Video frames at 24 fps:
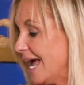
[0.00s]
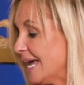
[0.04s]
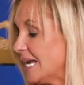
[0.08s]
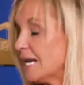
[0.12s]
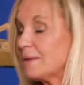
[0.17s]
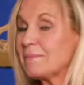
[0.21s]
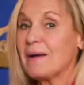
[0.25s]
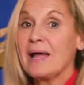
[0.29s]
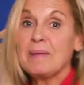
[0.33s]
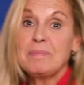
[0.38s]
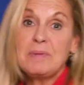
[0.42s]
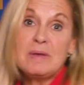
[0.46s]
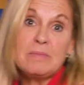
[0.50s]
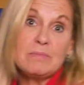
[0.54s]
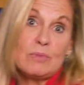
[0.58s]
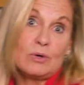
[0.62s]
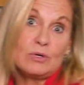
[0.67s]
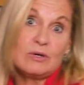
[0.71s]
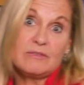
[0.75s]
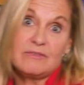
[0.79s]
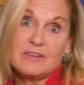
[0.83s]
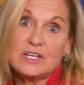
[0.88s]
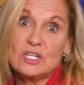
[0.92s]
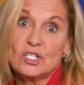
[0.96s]
And it might be
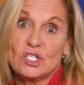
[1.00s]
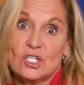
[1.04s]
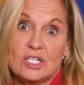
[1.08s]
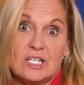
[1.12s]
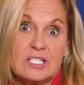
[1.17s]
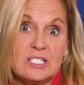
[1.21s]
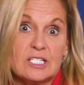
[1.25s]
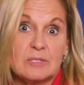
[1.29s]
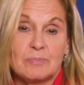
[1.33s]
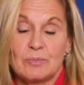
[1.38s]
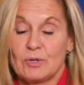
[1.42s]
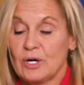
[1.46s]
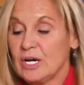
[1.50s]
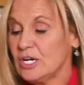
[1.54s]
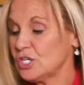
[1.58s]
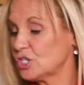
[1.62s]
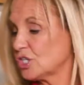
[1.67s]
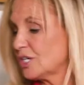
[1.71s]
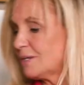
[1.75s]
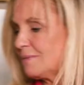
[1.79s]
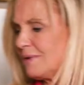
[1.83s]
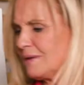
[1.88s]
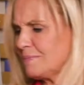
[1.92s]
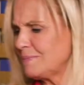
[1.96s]
motivation,
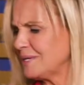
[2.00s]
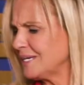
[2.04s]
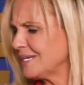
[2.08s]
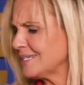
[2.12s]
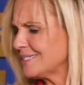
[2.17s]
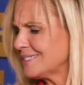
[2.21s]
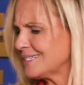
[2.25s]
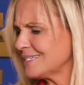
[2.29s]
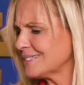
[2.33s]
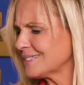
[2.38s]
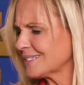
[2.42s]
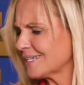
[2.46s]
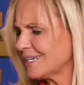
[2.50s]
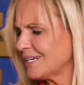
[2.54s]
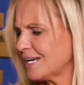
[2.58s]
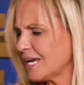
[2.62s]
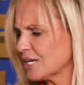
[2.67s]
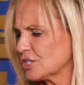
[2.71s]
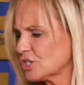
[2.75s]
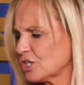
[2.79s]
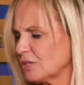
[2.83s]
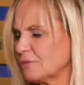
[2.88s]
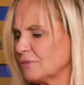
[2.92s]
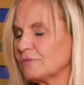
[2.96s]
inspiration. It may be a
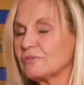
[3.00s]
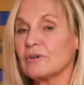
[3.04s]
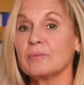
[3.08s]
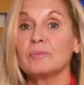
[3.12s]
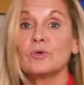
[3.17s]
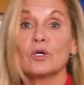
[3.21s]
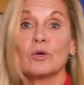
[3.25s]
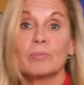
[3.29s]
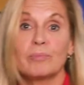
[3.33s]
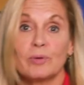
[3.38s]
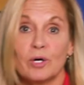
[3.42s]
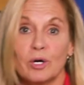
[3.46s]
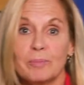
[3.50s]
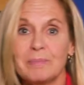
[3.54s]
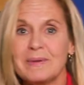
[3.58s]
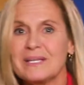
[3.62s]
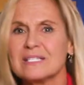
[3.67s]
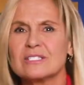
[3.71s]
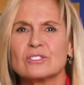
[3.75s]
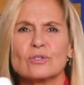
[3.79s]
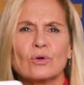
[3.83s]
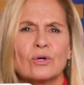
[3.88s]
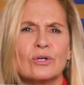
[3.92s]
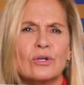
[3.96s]
disconnection from your
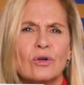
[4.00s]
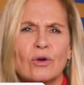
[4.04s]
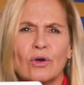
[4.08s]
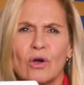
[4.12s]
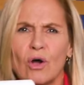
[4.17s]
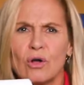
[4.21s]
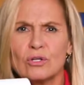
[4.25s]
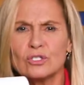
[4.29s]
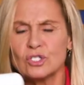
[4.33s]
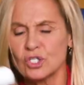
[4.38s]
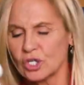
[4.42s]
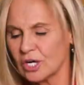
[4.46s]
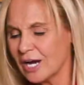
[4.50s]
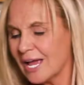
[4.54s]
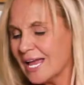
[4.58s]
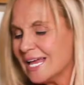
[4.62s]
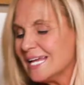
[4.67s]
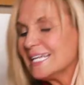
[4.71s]
purpose or your culture.